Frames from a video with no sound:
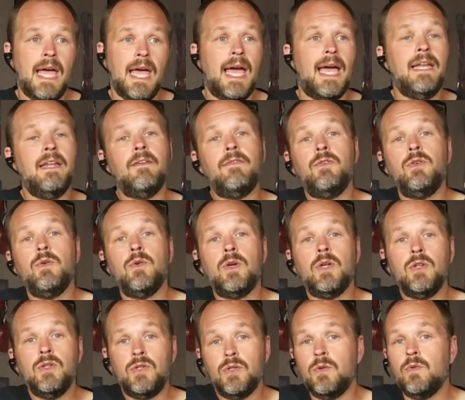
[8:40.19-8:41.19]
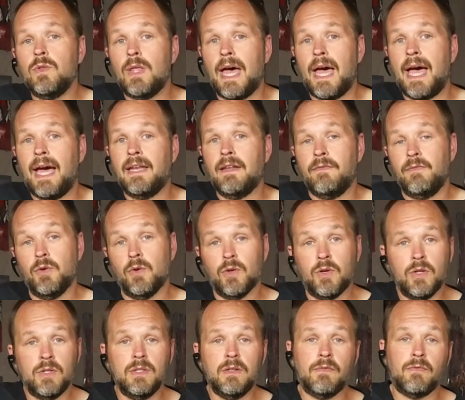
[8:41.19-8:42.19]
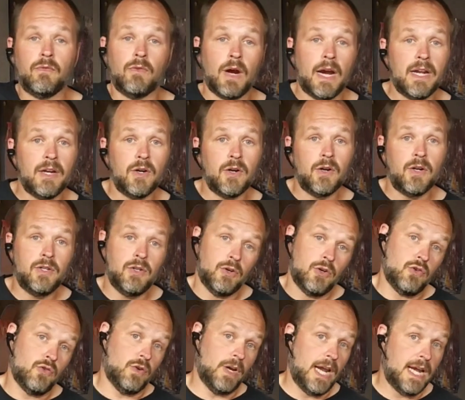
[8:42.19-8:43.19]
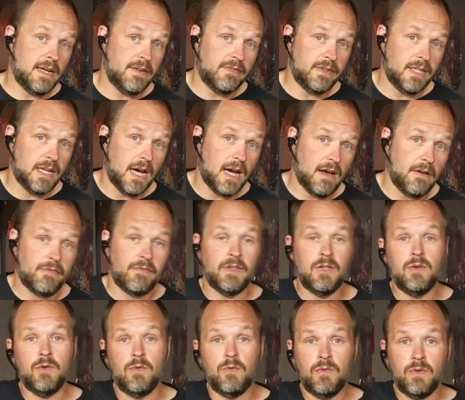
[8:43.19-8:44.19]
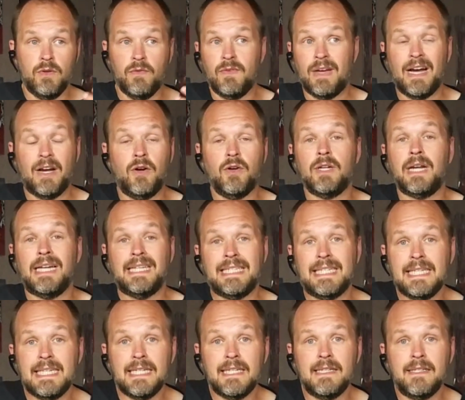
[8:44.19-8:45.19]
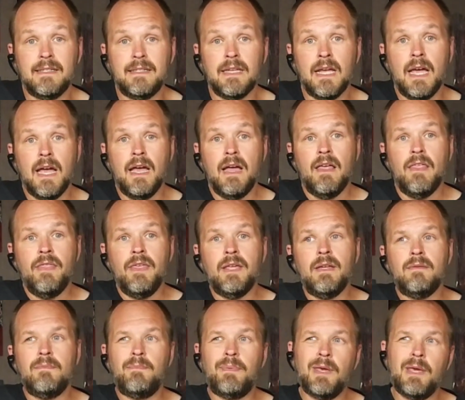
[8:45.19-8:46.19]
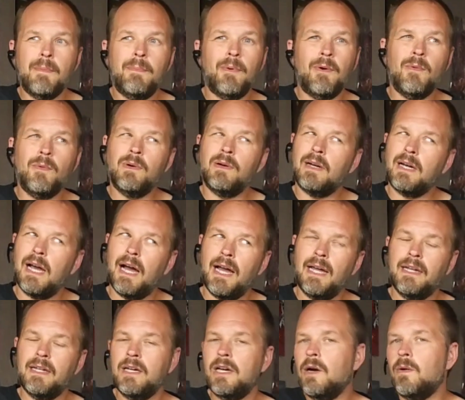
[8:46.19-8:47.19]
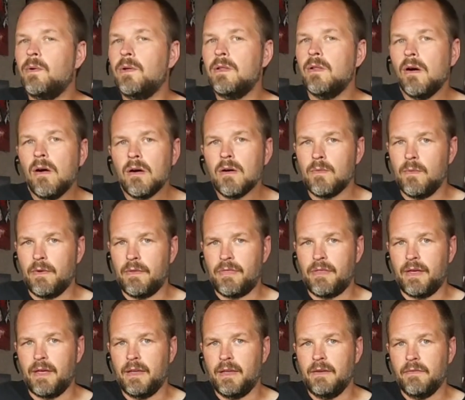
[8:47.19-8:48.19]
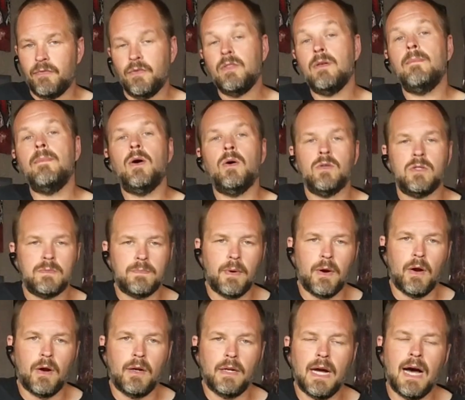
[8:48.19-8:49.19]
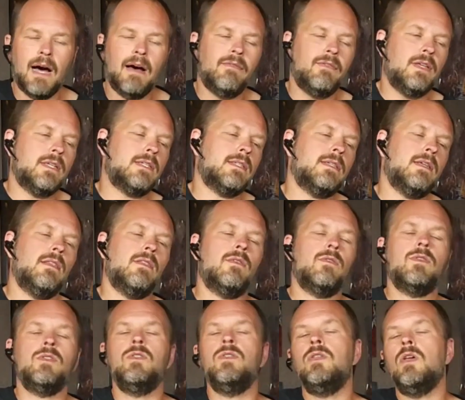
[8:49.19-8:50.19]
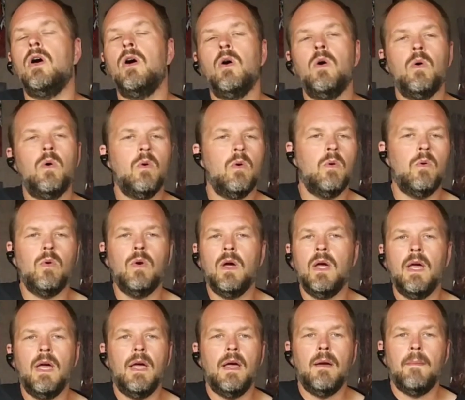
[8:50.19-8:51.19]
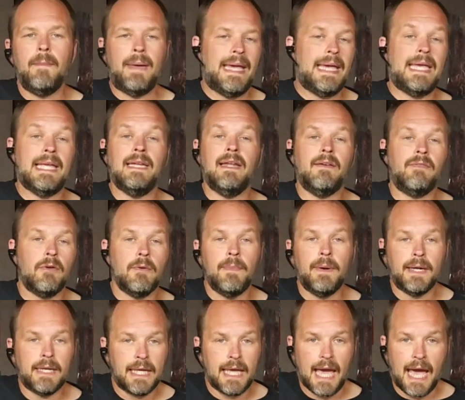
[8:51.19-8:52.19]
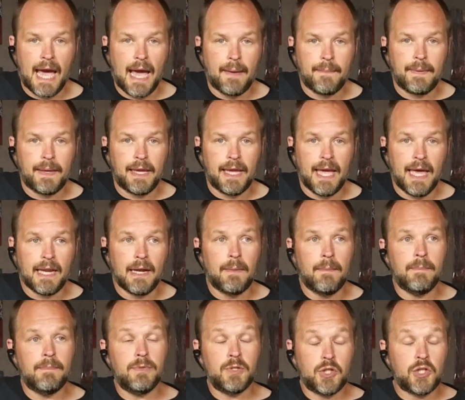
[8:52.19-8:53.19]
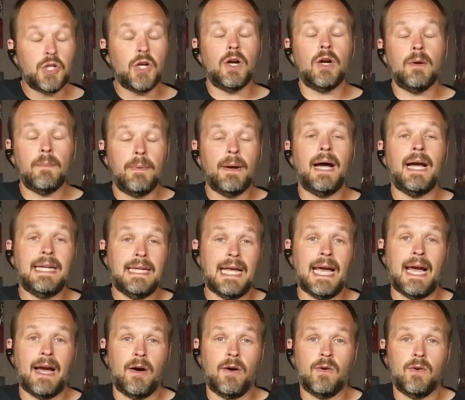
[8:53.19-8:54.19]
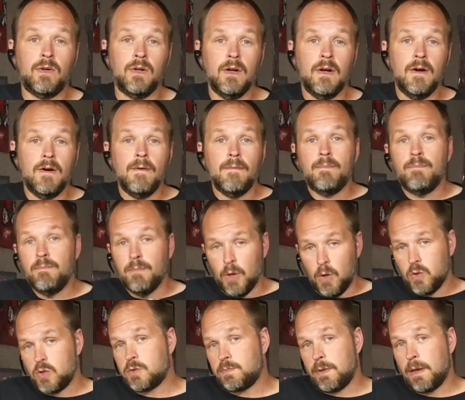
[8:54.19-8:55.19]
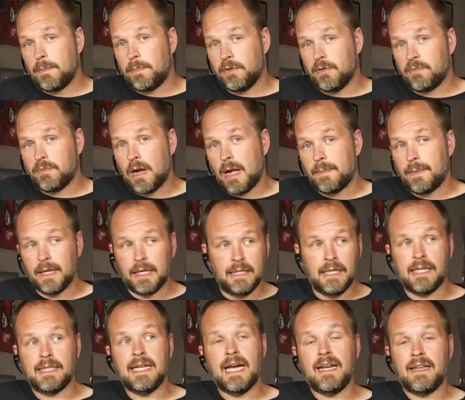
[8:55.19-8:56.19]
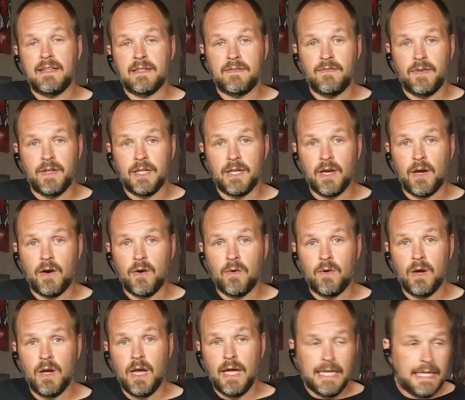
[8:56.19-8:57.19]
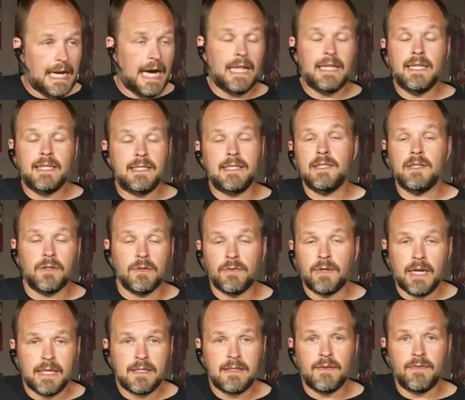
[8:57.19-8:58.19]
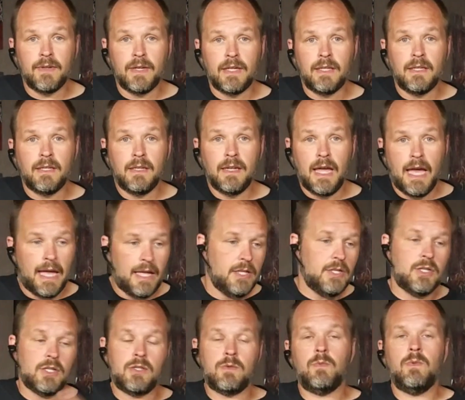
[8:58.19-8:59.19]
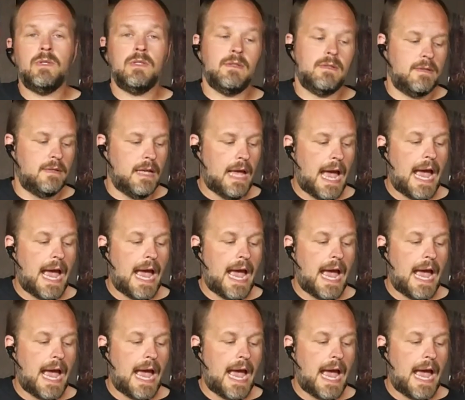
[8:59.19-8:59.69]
And if you can do that, if you're a good enough writer and you're creative enough and you've got good ideas, then people will kind of go along with it for the most part. Obviously, there's no making everybody happy, and I'm sure by now most people have probably clicked out of this video, not listened to the rest of it, and just was